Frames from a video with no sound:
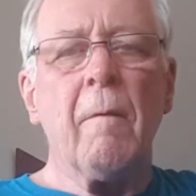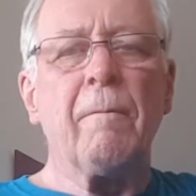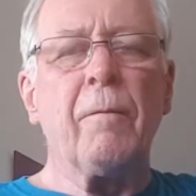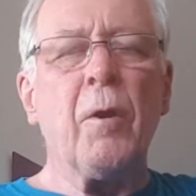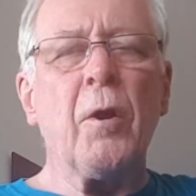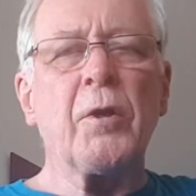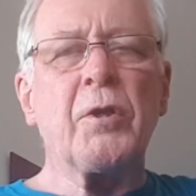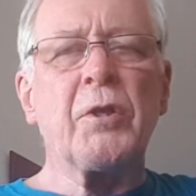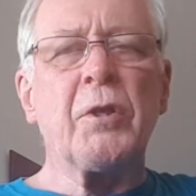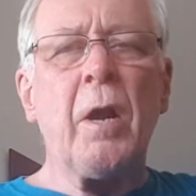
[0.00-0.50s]

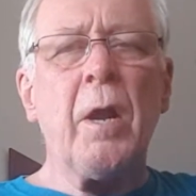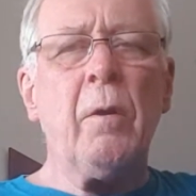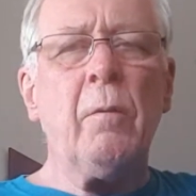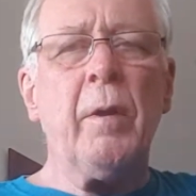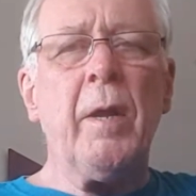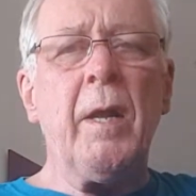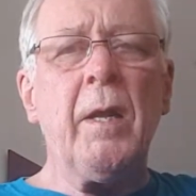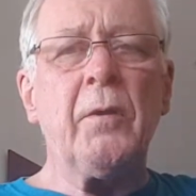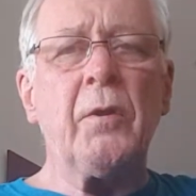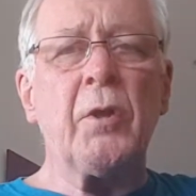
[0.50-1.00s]
First I
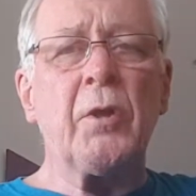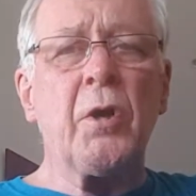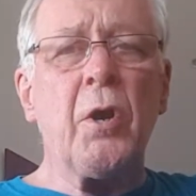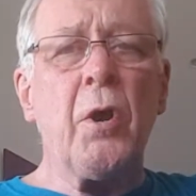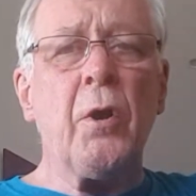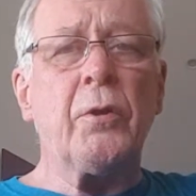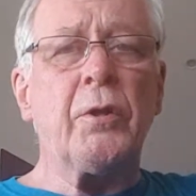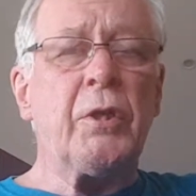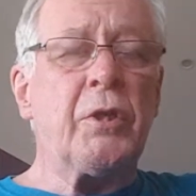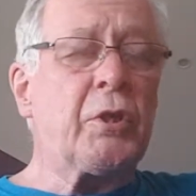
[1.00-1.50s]
read the
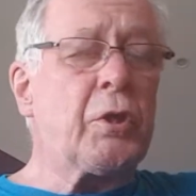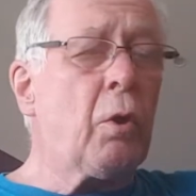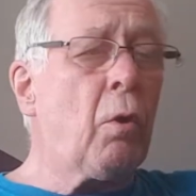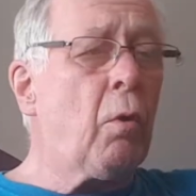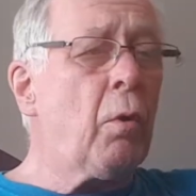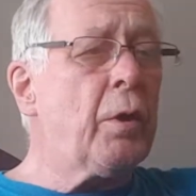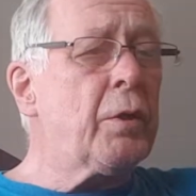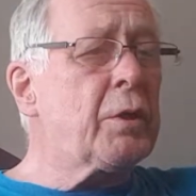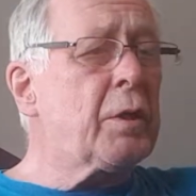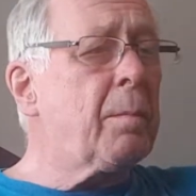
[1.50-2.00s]
dirty
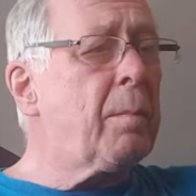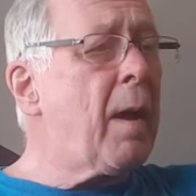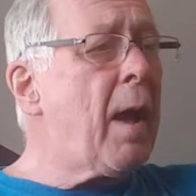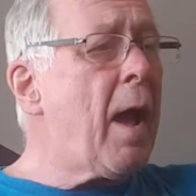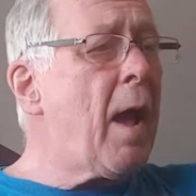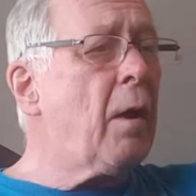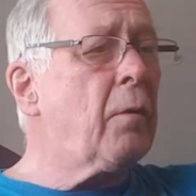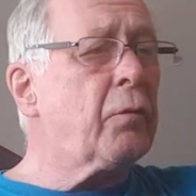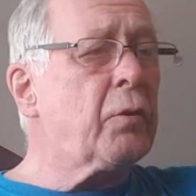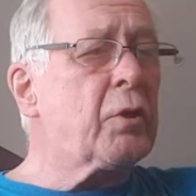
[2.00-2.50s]
stories
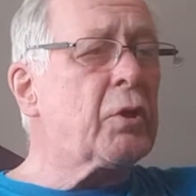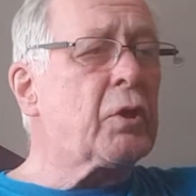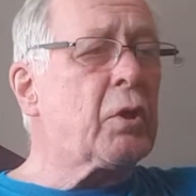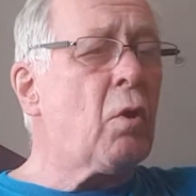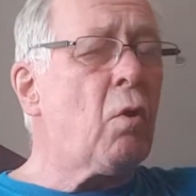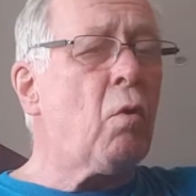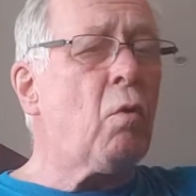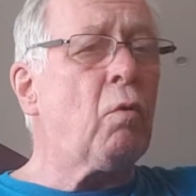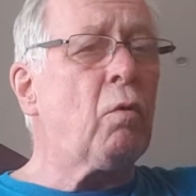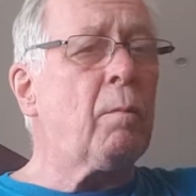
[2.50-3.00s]
about the
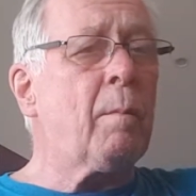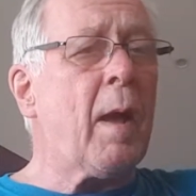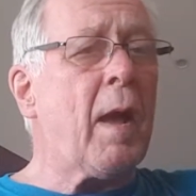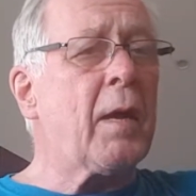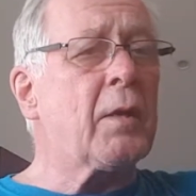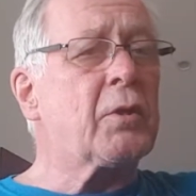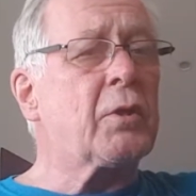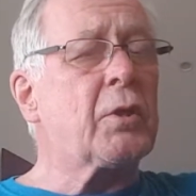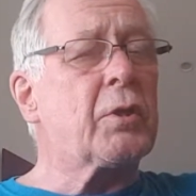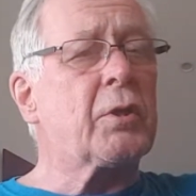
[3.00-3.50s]

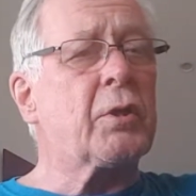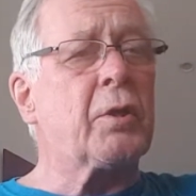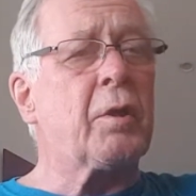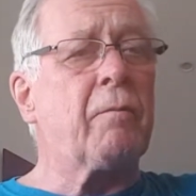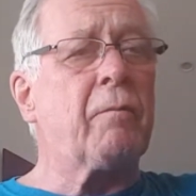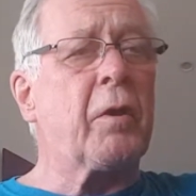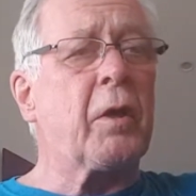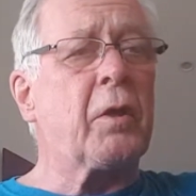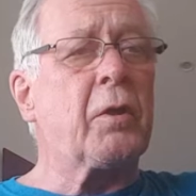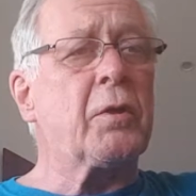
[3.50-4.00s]
schoolmasters and
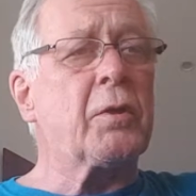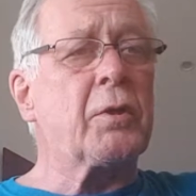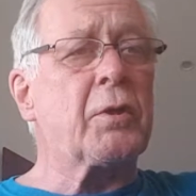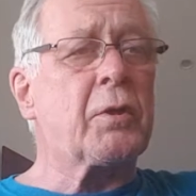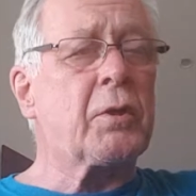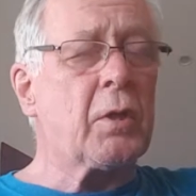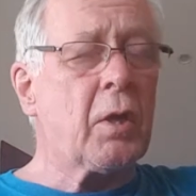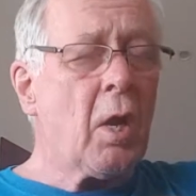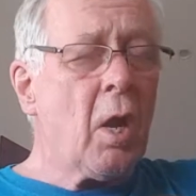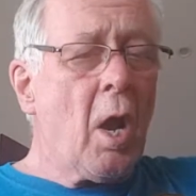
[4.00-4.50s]
the vicars,
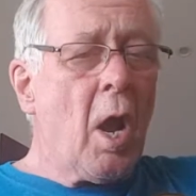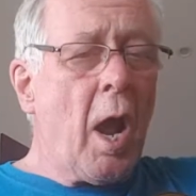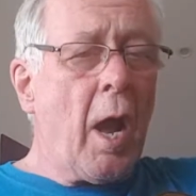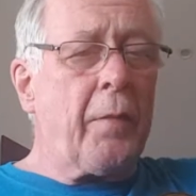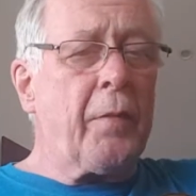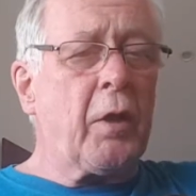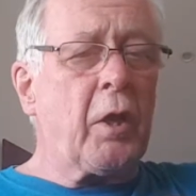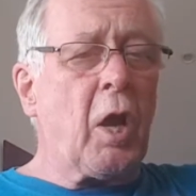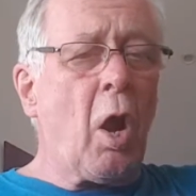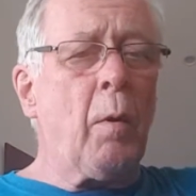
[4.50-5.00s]

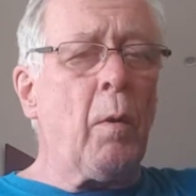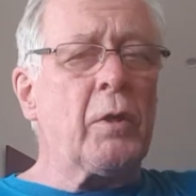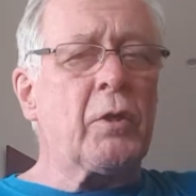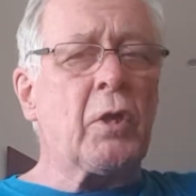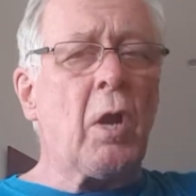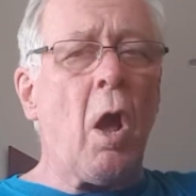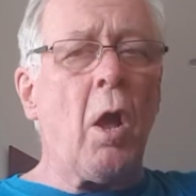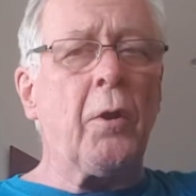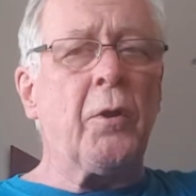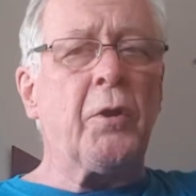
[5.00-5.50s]
and the
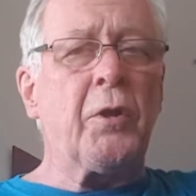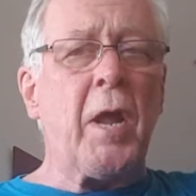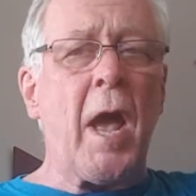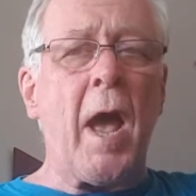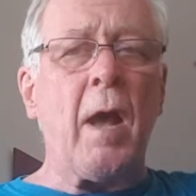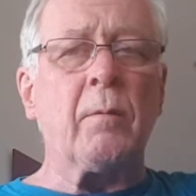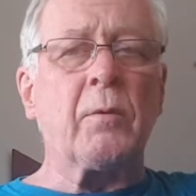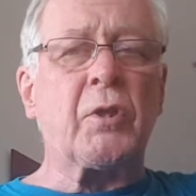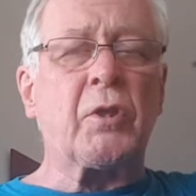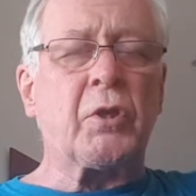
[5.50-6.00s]
goings on
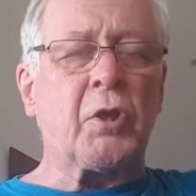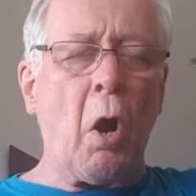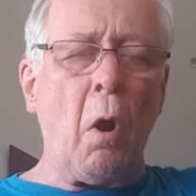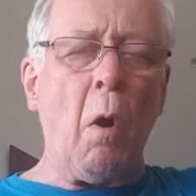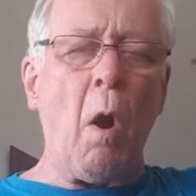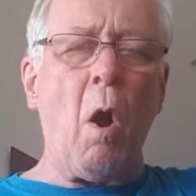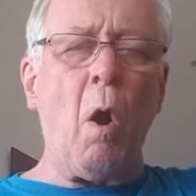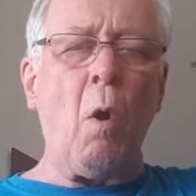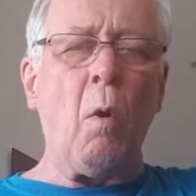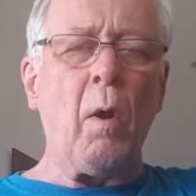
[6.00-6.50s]
down
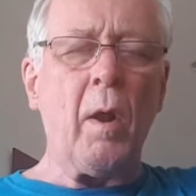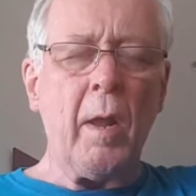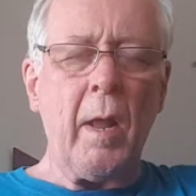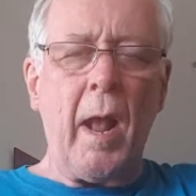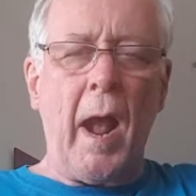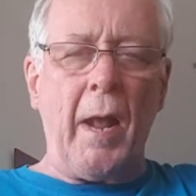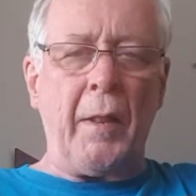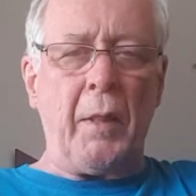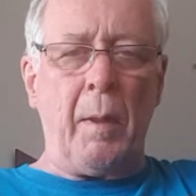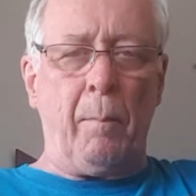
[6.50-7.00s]
Soho,
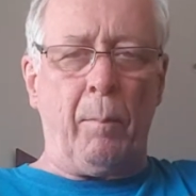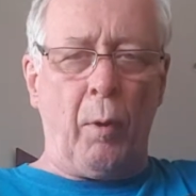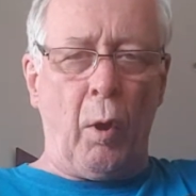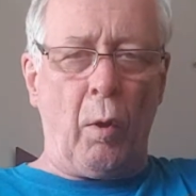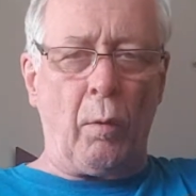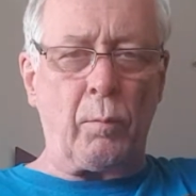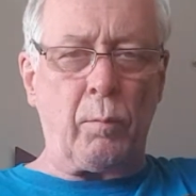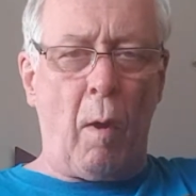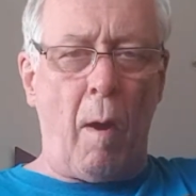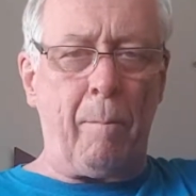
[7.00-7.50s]
and the
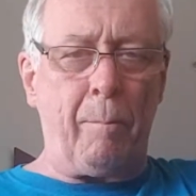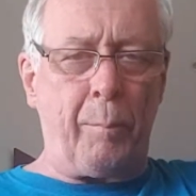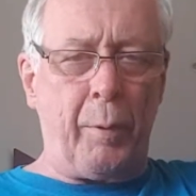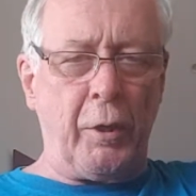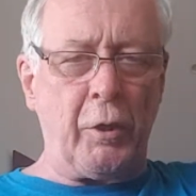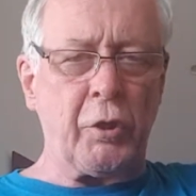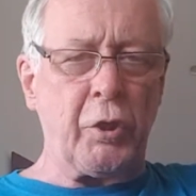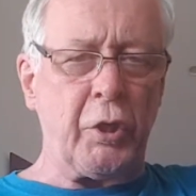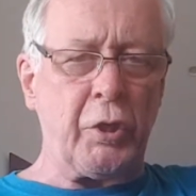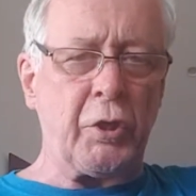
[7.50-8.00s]
bloke what
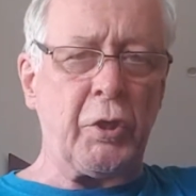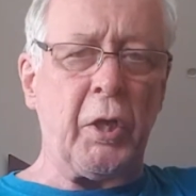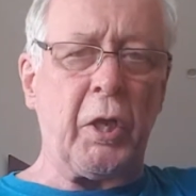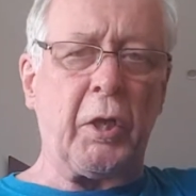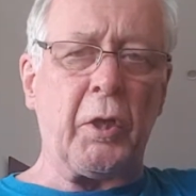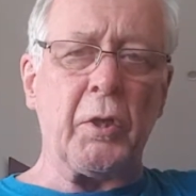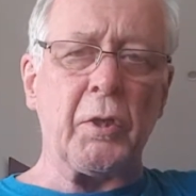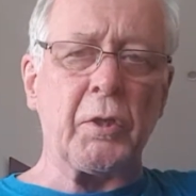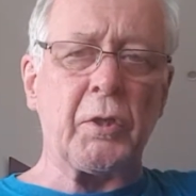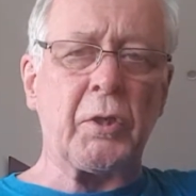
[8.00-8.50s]
pinches
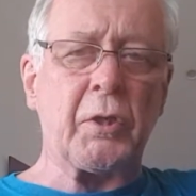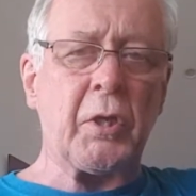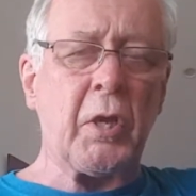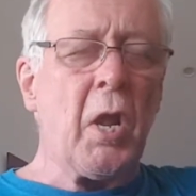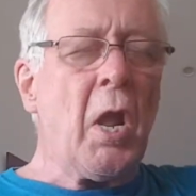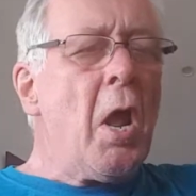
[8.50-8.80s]
knickers.